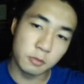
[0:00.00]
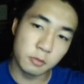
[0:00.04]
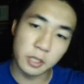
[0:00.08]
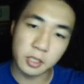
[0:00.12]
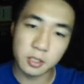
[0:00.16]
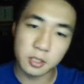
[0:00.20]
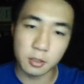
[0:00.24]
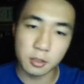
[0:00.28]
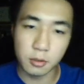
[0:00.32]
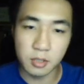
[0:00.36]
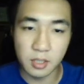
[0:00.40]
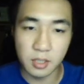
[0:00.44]

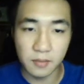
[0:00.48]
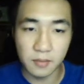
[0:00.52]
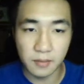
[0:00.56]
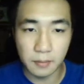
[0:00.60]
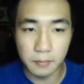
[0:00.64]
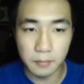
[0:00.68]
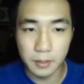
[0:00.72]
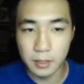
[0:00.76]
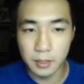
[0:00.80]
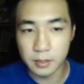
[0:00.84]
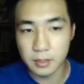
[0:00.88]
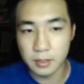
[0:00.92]
exclusive
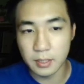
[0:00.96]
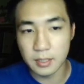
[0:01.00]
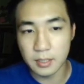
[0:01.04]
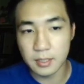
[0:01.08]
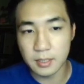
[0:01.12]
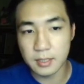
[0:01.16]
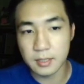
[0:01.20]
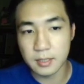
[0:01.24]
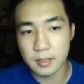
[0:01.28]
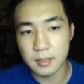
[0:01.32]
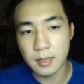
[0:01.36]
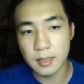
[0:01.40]

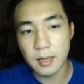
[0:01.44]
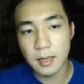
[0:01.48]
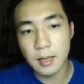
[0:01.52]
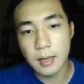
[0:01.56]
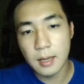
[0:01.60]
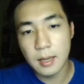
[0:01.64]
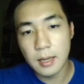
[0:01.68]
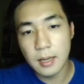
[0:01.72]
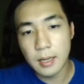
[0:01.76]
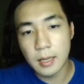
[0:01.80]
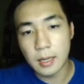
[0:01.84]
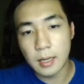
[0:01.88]
abilities,
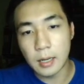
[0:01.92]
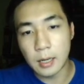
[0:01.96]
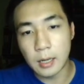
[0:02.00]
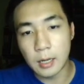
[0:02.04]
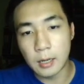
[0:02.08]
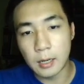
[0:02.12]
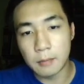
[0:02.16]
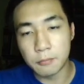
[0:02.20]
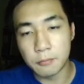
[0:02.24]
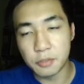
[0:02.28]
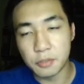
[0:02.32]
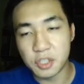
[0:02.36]

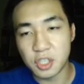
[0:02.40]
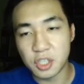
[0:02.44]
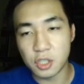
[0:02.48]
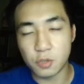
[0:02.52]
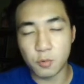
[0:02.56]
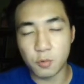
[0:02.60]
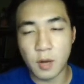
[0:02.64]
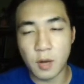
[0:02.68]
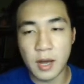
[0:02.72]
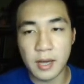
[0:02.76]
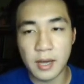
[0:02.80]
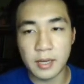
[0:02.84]
which
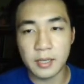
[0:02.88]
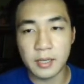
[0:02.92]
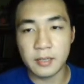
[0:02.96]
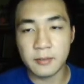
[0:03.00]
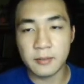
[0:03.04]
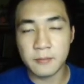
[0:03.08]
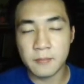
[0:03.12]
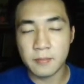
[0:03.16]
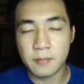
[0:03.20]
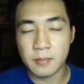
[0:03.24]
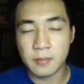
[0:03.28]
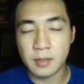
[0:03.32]
is why
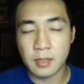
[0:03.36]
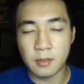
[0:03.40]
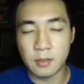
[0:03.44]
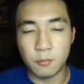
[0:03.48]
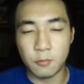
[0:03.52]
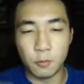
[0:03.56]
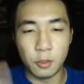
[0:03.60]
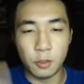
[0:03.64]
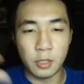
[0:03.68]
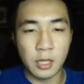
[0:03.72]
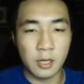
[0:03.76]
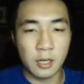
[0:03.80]

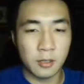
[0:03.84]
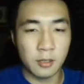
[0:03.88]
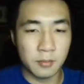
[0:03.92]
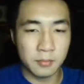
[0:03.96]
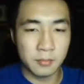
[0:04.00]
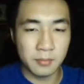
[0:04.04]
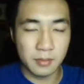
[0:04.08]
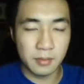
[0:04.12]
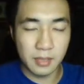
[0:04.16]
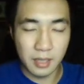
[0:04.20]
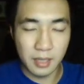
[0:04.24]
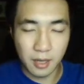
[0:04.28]
Wilhelm
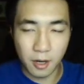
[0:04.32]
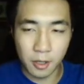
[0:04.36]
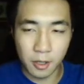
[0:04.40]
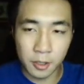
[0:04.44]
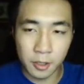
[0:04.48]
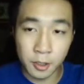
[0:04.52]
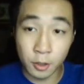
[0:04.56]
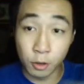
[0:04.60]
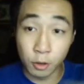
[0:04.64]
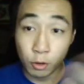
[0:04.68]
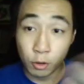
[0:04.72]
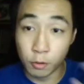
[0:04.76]

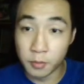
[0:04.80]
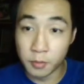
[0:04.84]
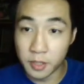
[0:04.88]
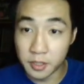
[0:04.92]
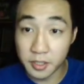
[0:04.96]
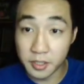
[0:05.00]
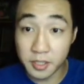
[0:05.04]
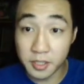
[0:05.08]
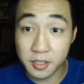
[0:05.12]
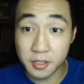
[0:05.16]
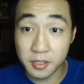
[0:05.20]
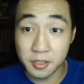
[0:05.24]
on
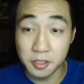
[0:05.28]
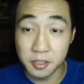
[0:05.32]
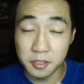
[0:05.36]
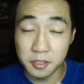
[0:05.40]
global is